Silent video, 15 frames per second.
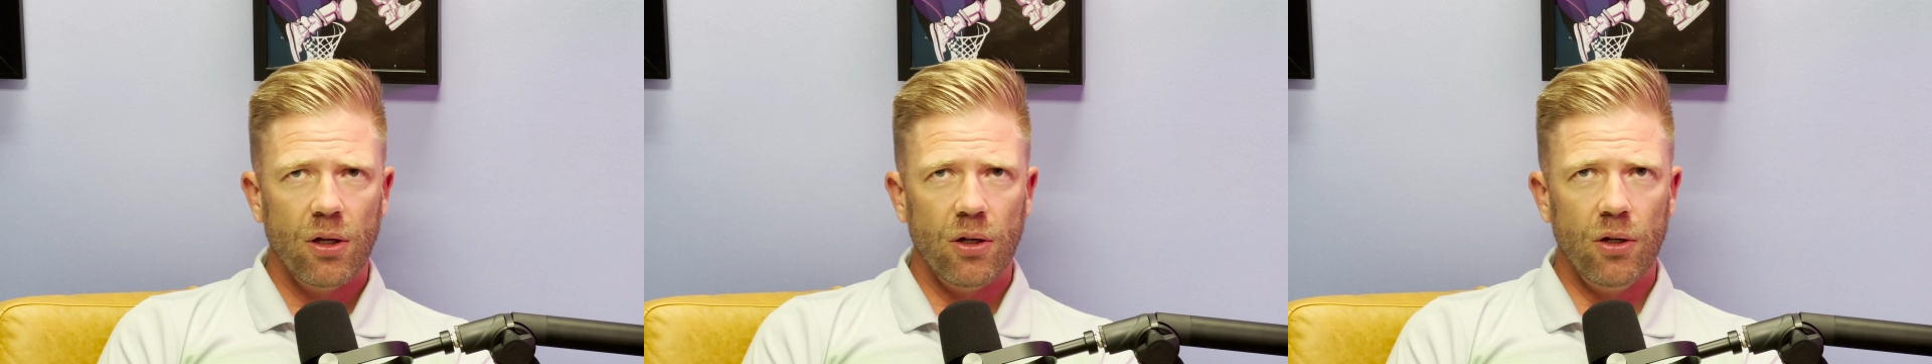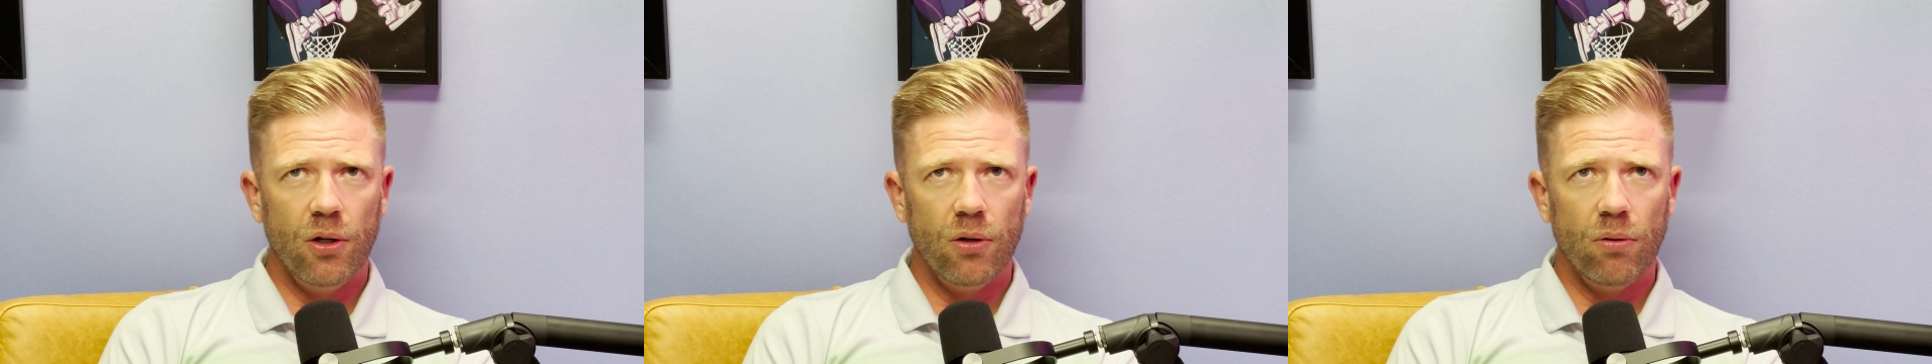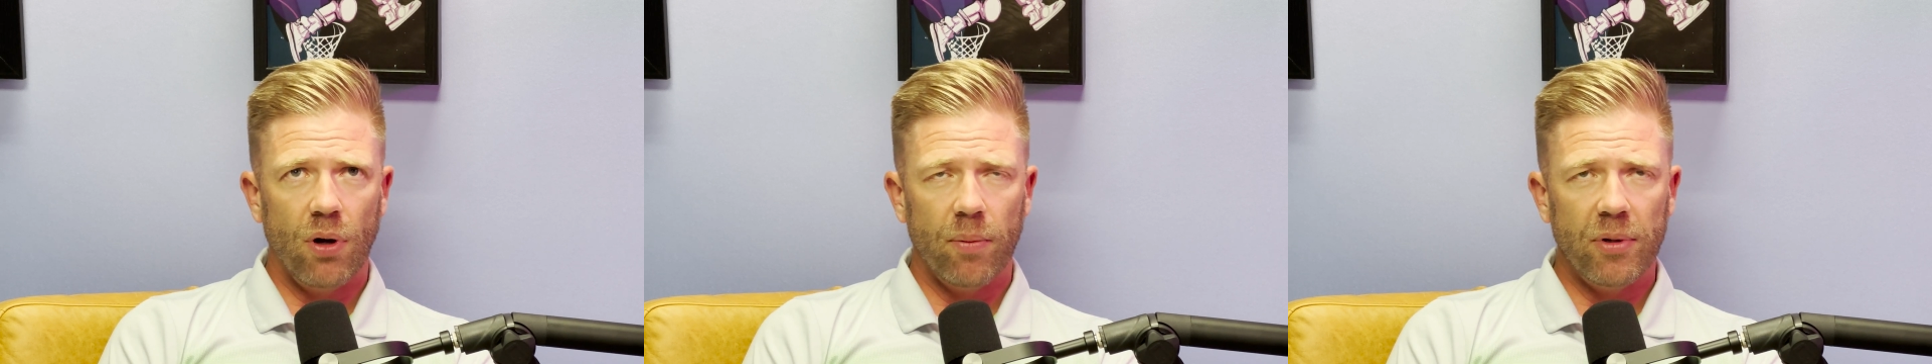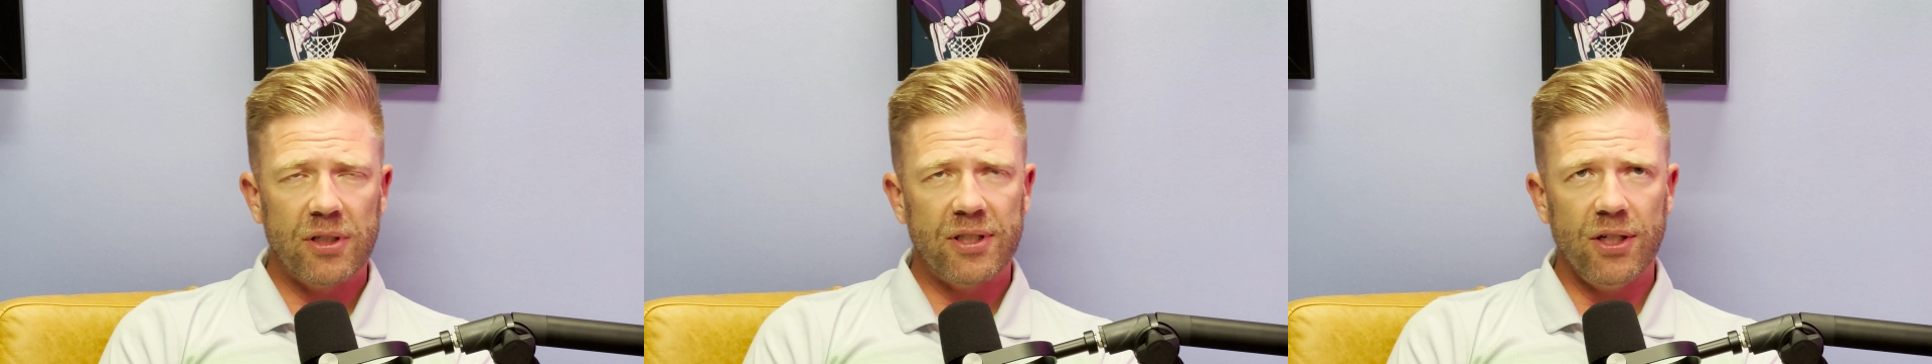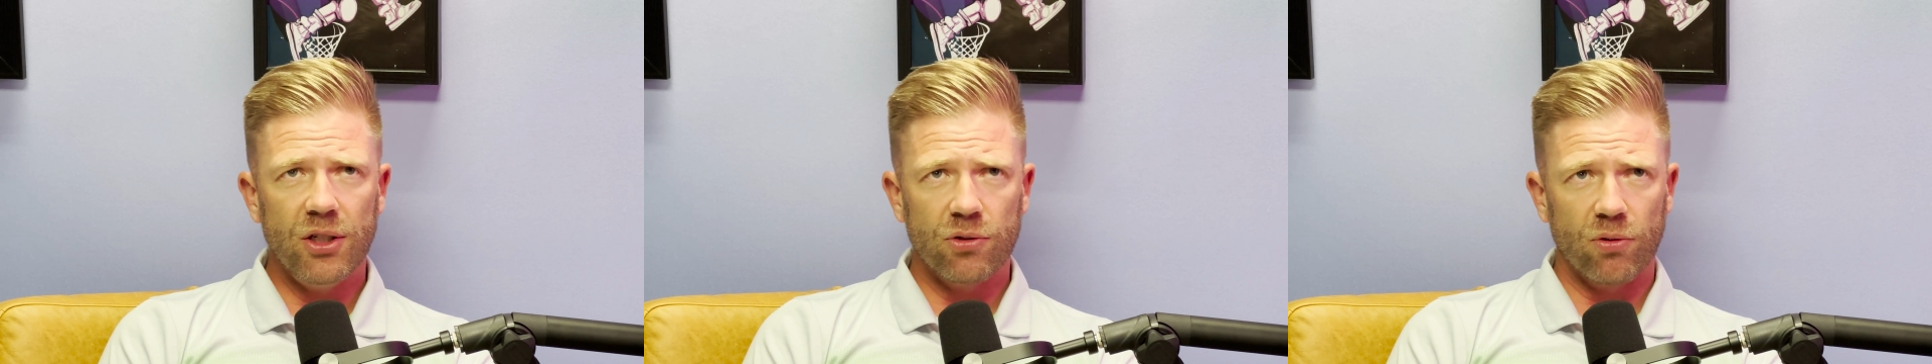going to
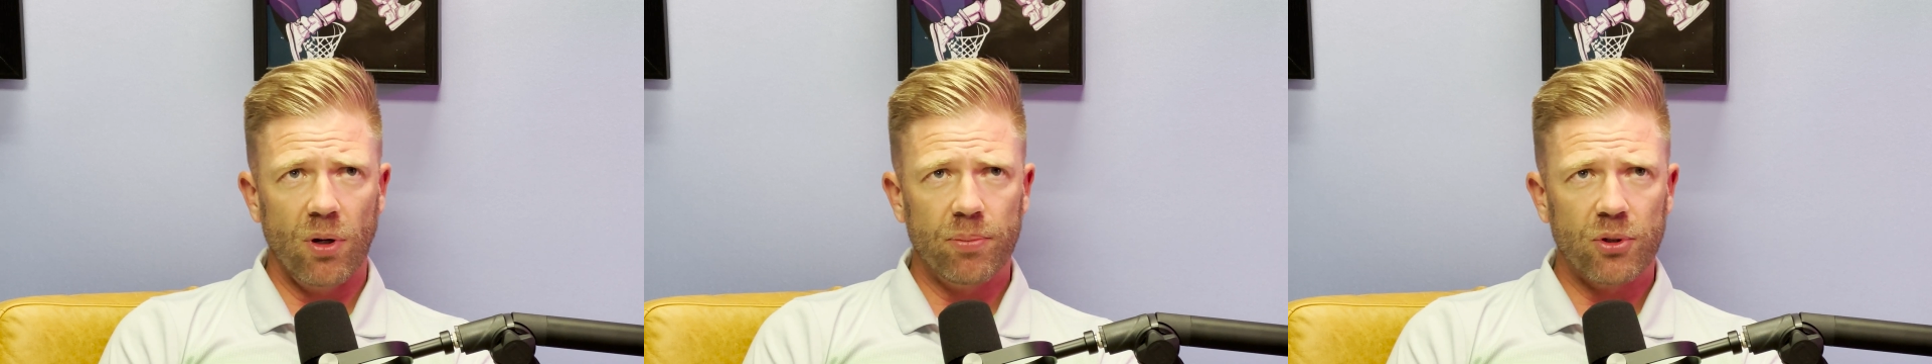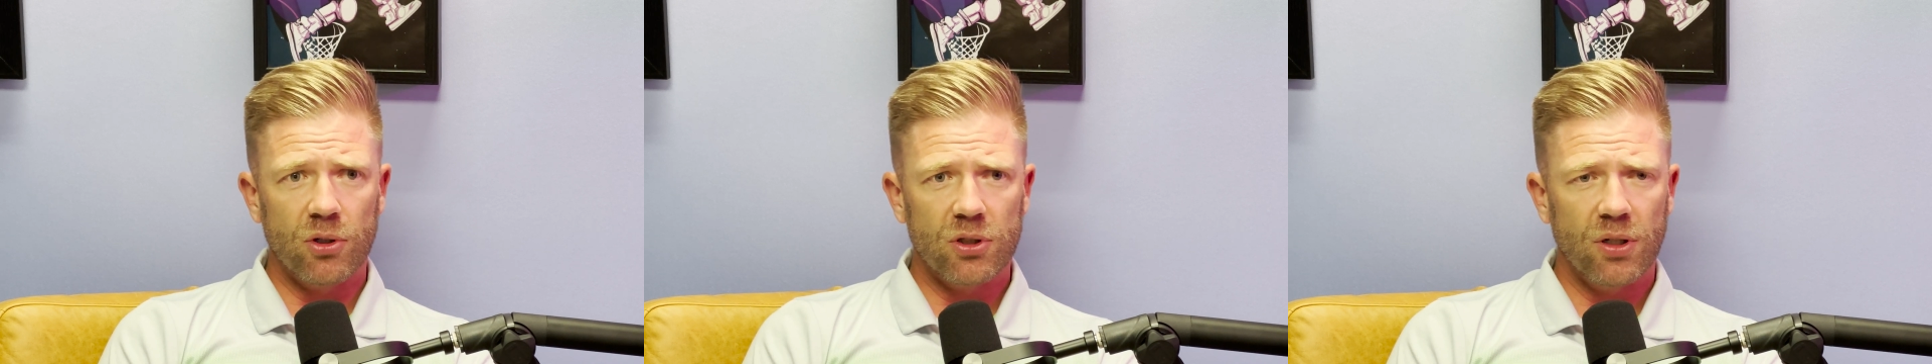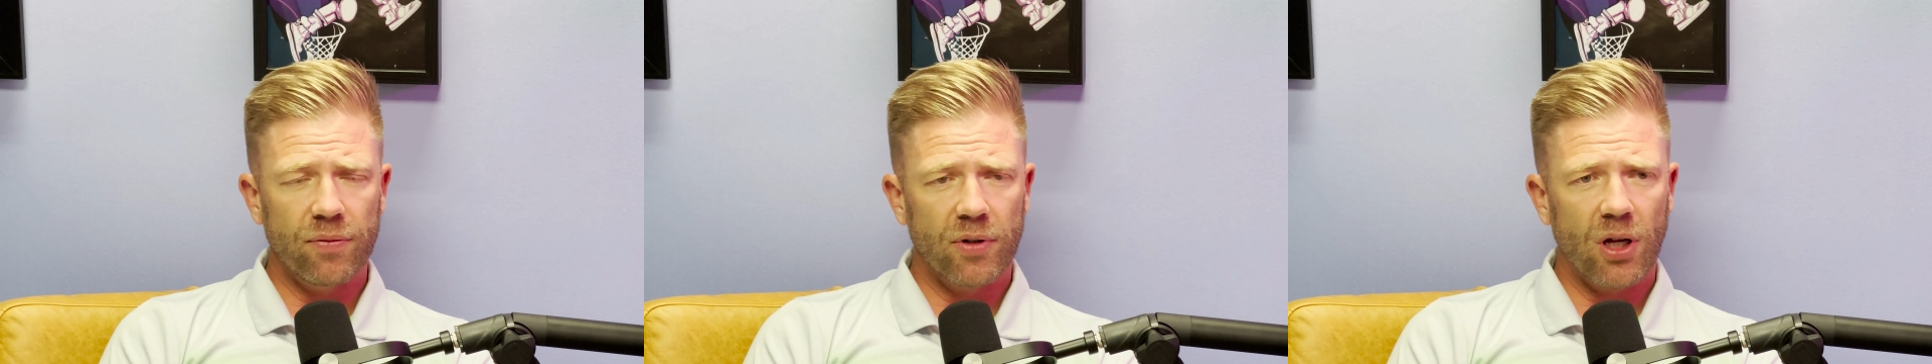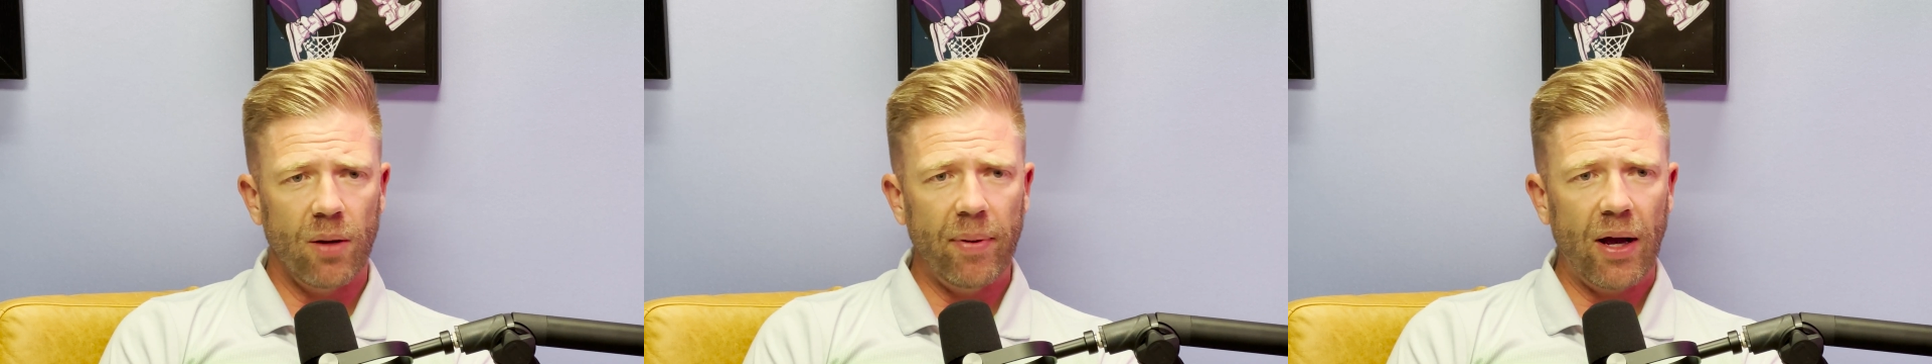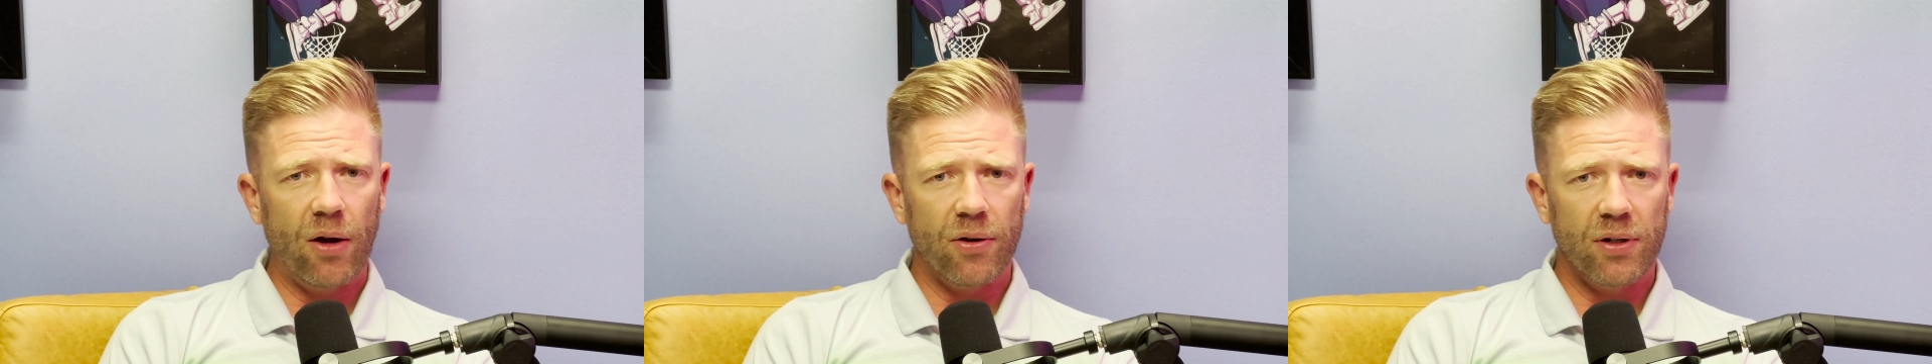say disruptors have
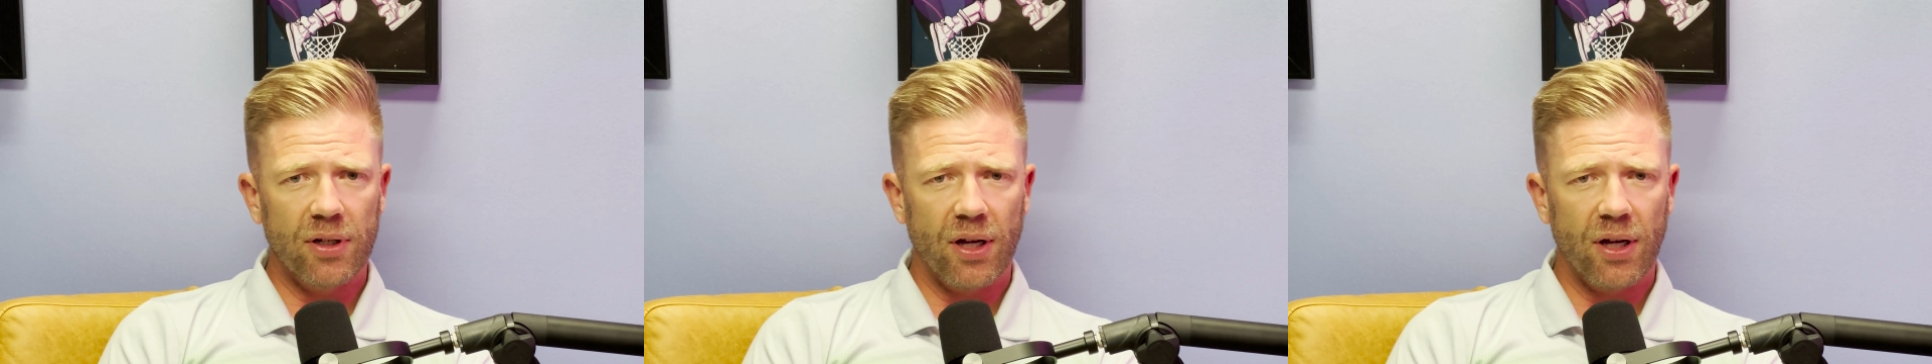come out and